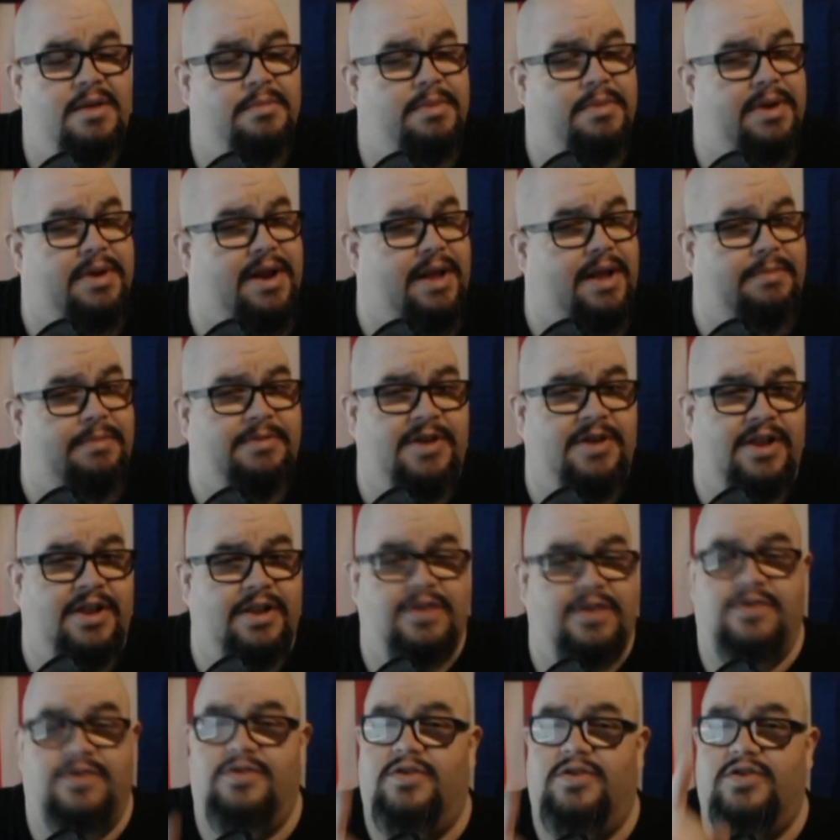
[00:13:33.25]
But I'm
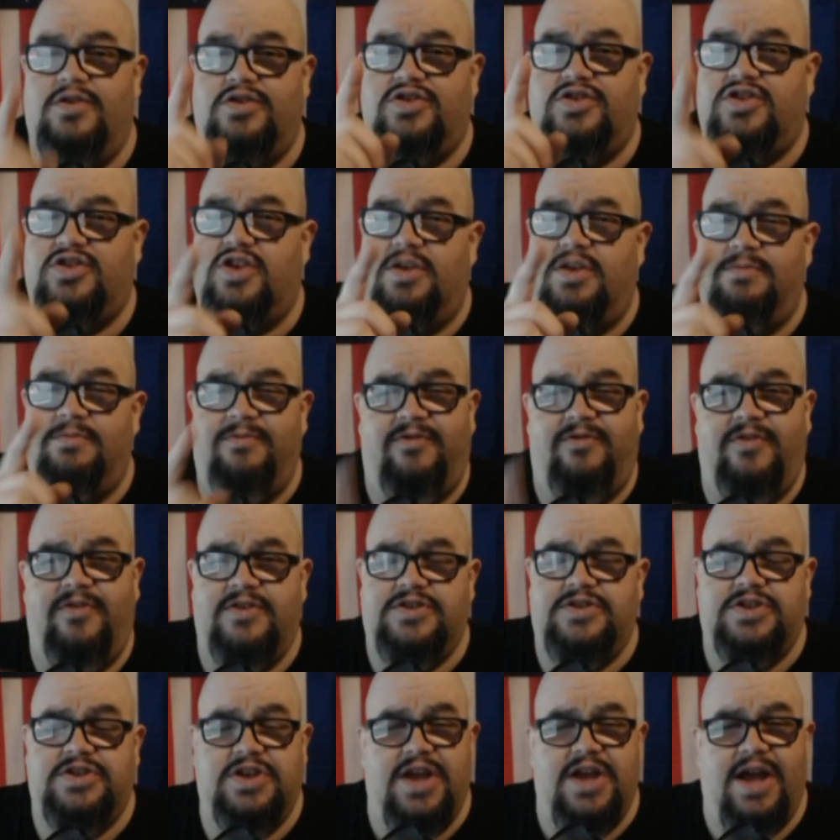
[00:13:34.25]
telling you, there's something
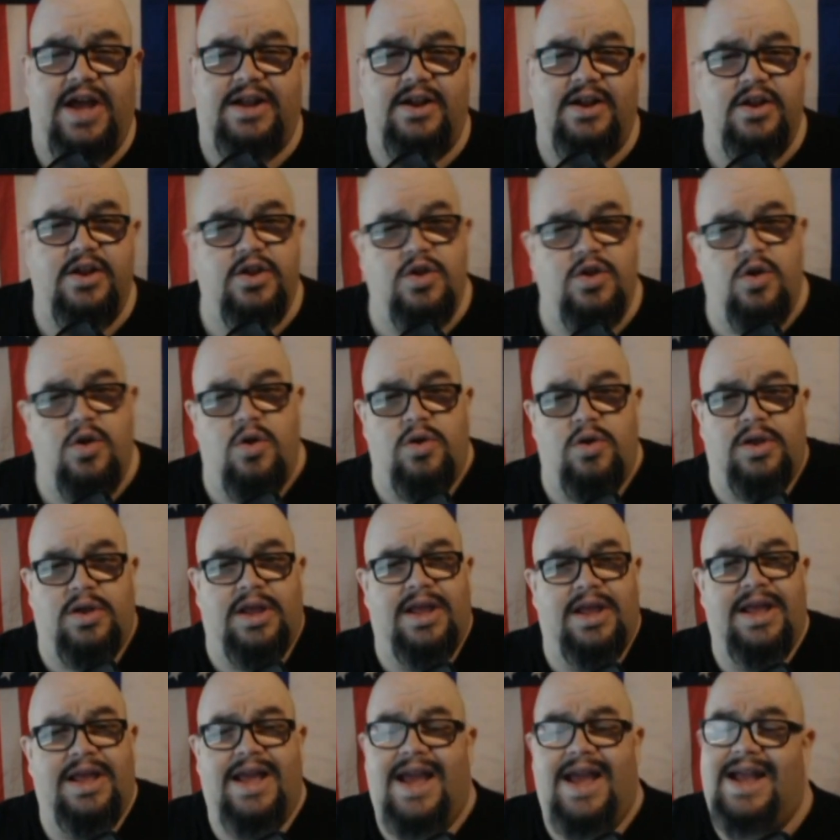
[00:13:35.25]
fishy out of New York,
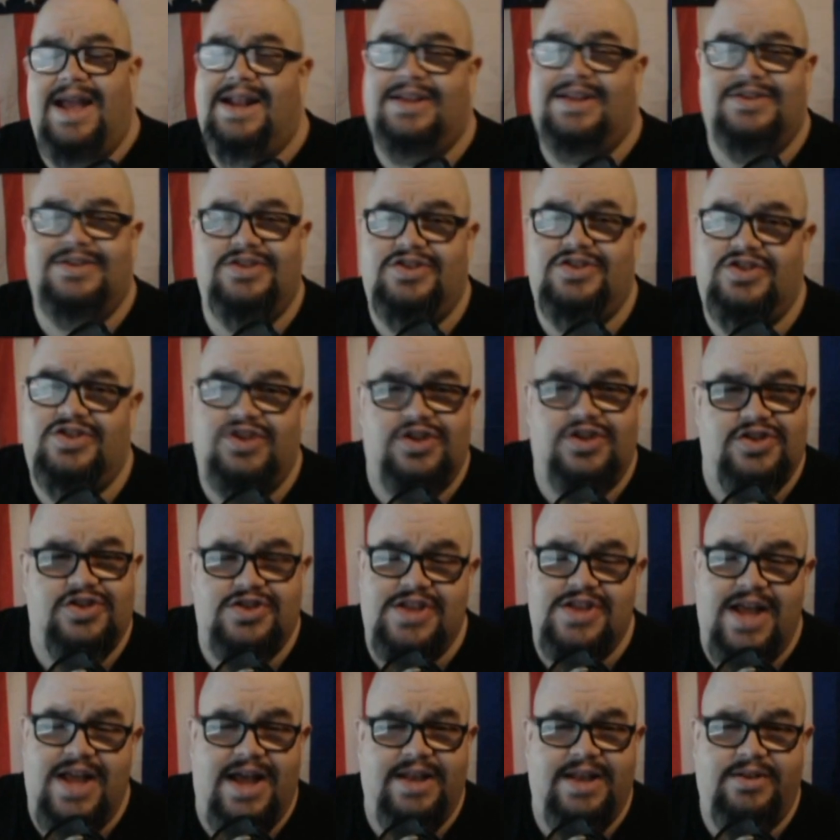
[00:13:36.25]
and it's just
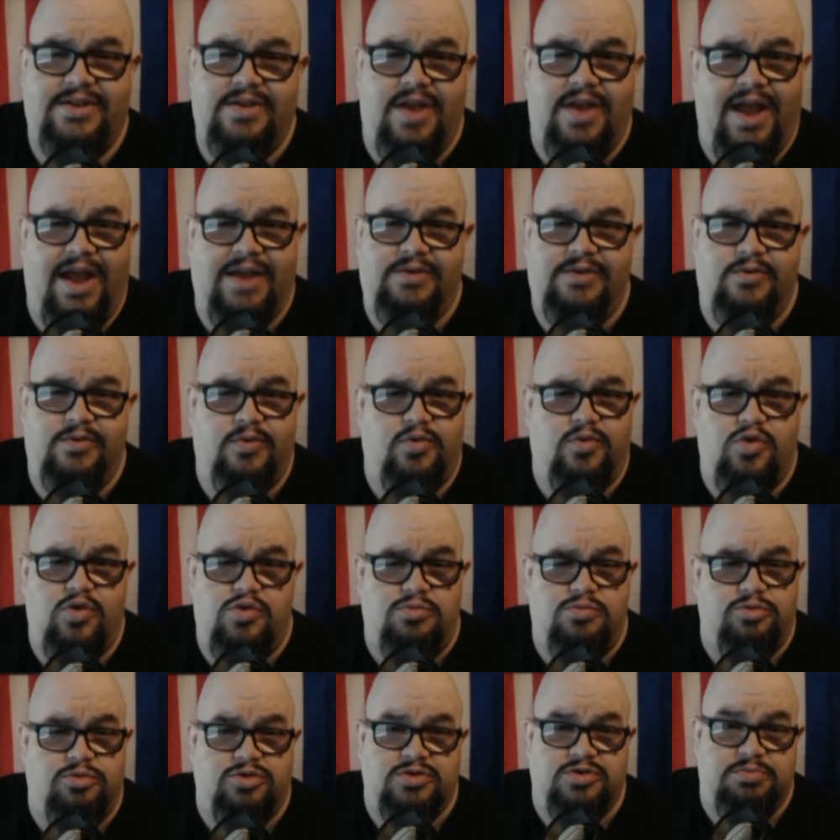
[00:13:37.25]
not Andrew
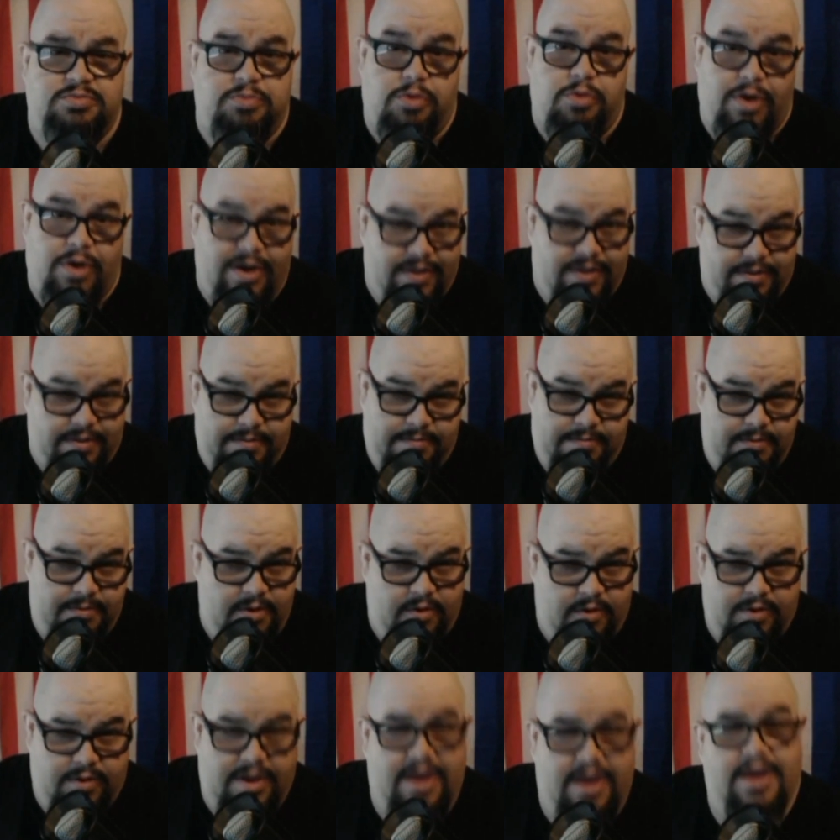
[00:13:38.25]
Cuomo's breath,
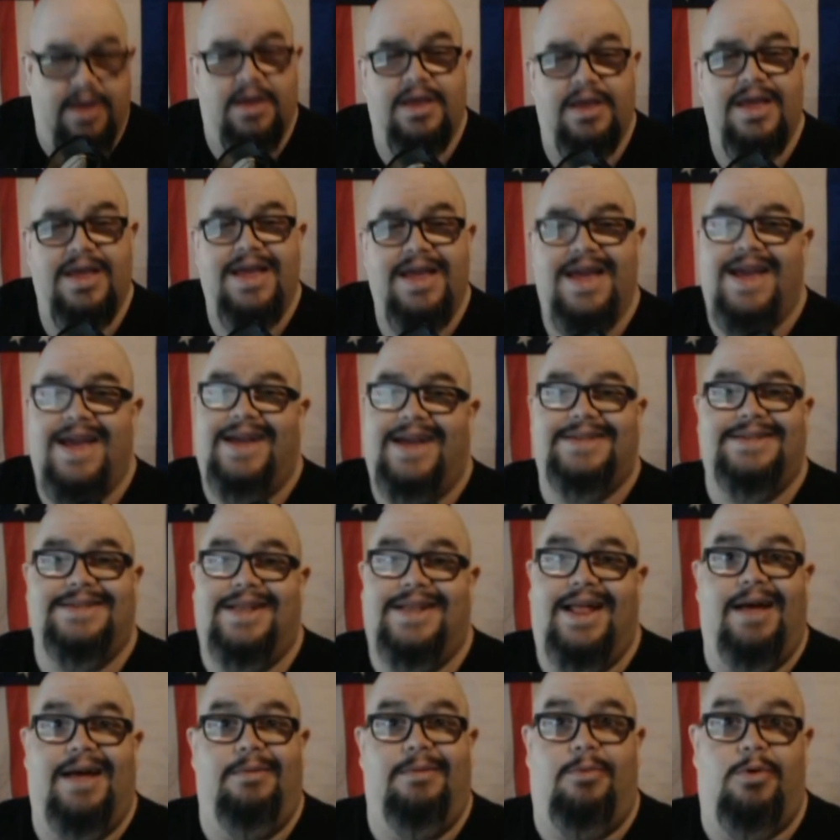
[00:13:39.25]
okay? It's a
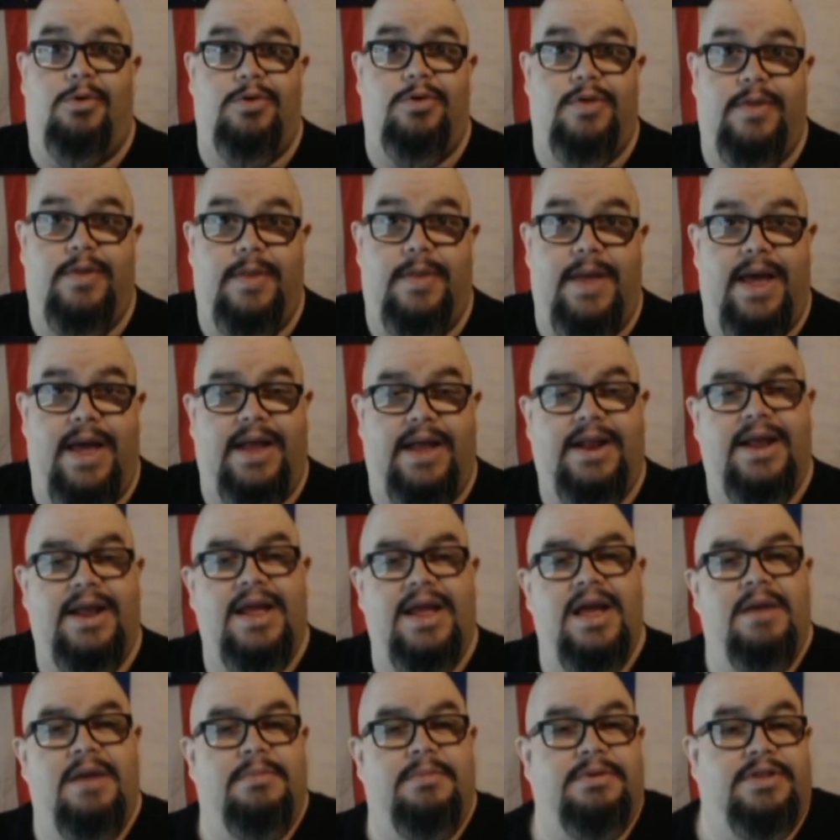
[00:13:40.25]
lot more than that.
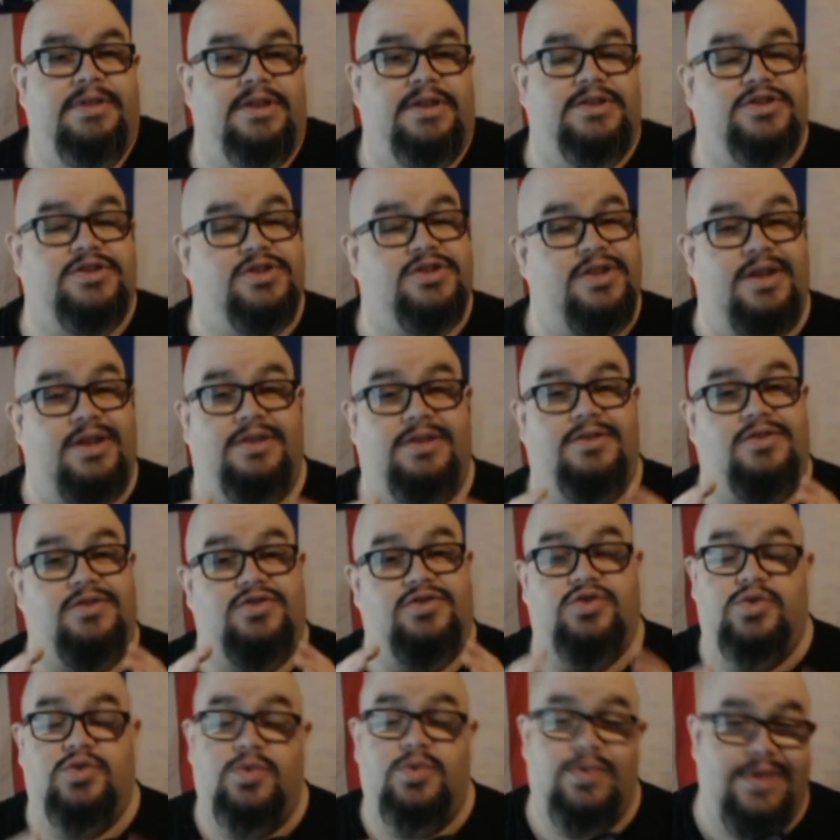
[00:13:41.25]
But the
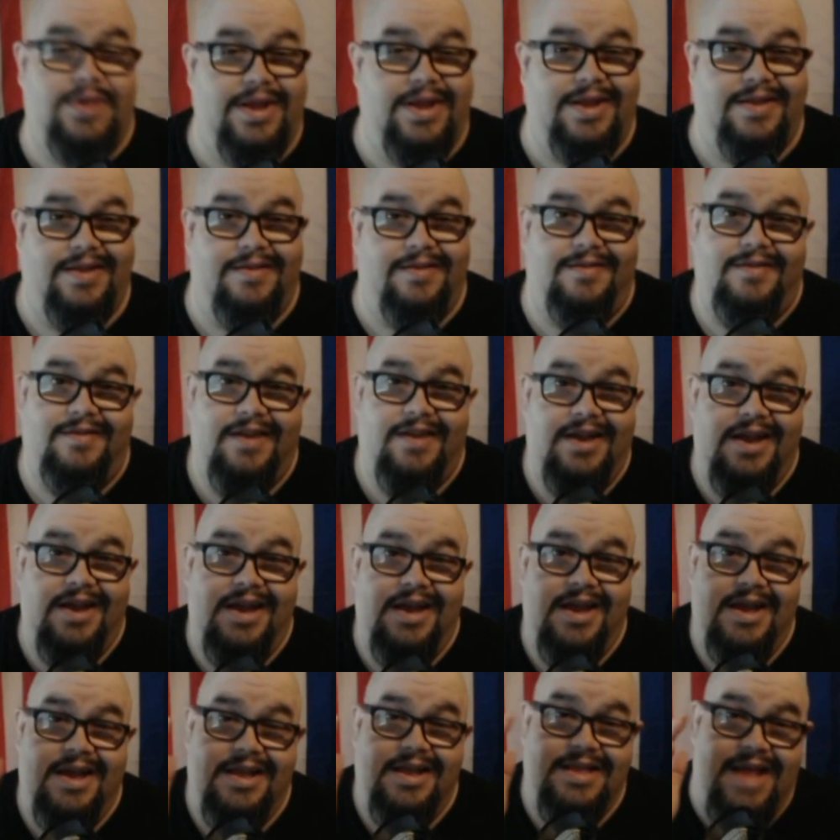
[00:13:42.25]
truth is,
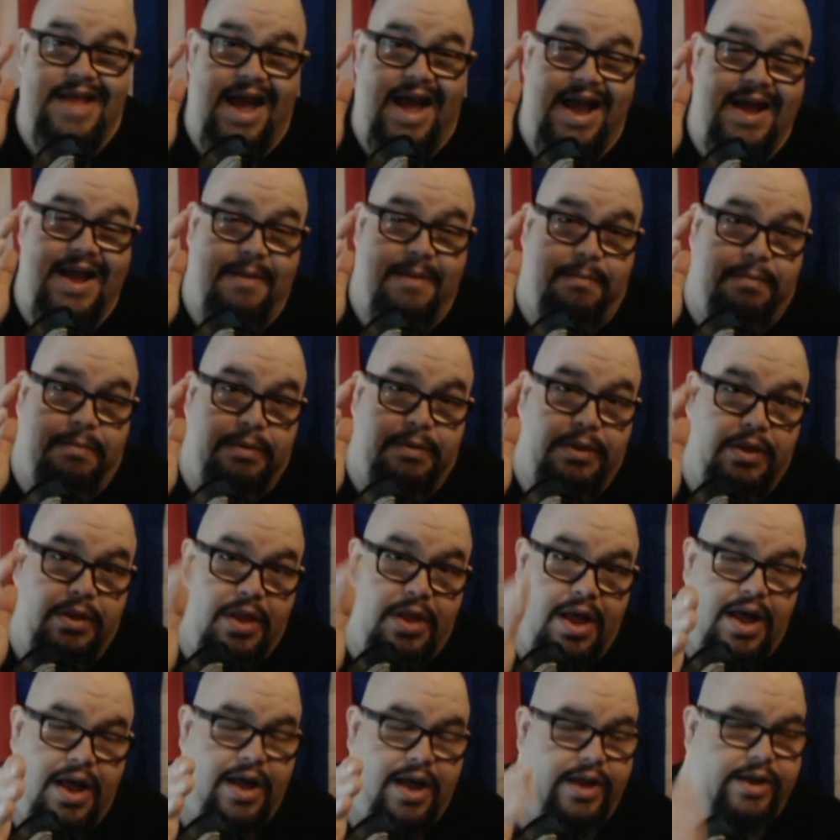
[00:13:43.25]
I
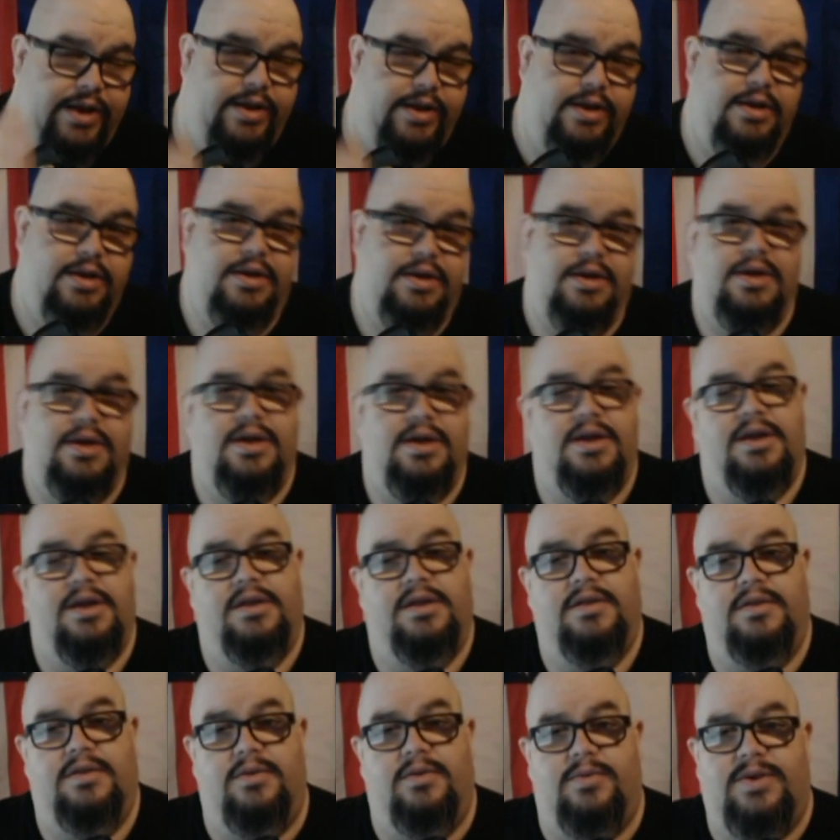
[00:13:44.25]
applaud
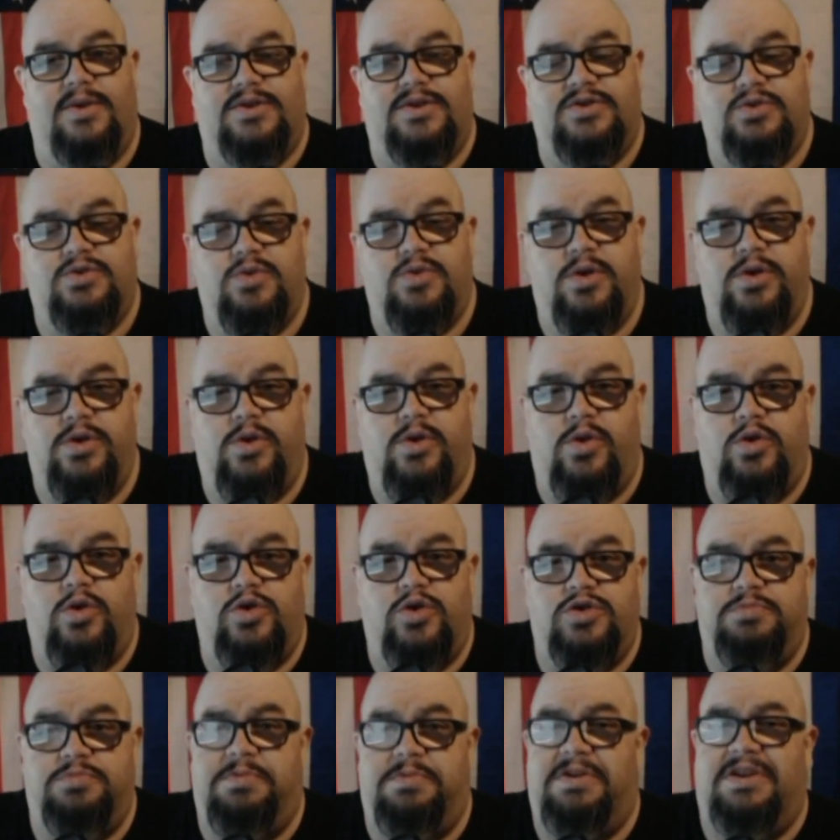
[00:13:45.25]
the restaurant
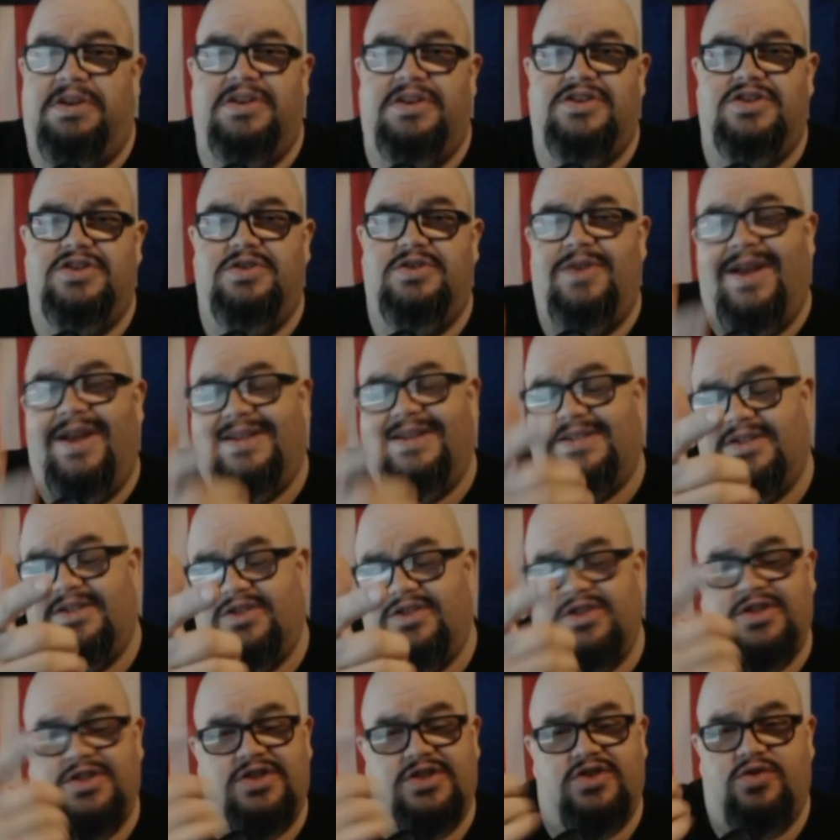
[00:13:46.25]
owners because you guys are
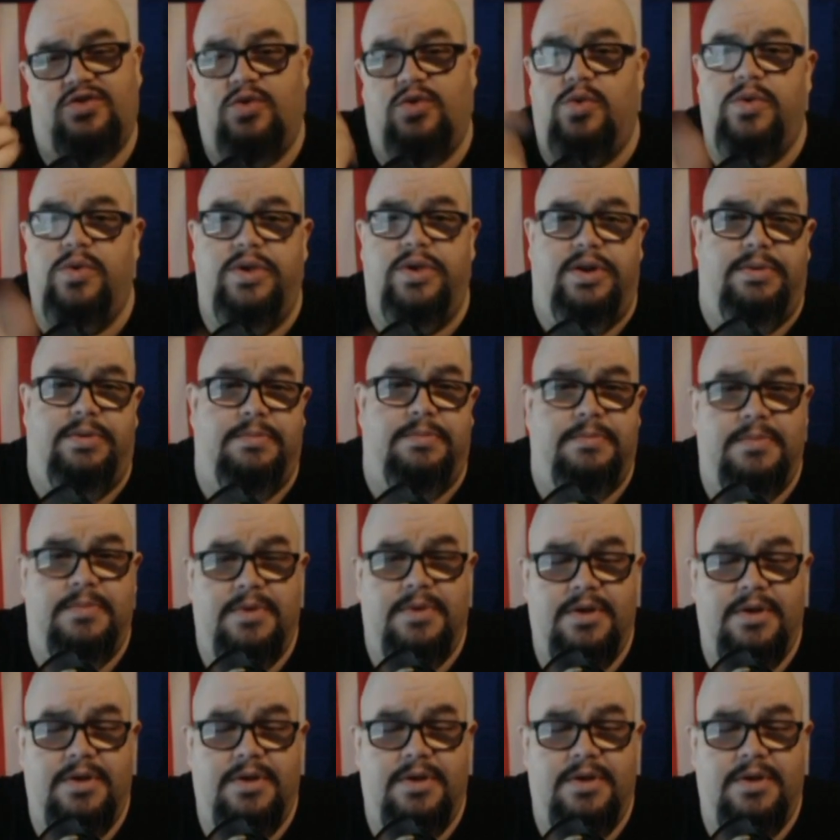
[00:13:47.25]
just screwing them.